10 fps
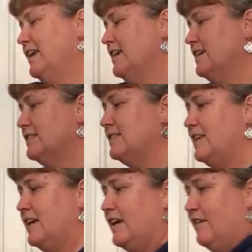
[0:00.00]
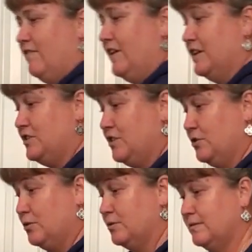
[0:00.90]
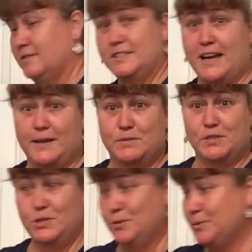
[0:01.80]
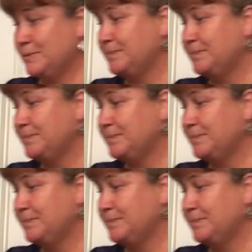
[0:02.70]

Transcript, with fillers: is the Via 2 times 2.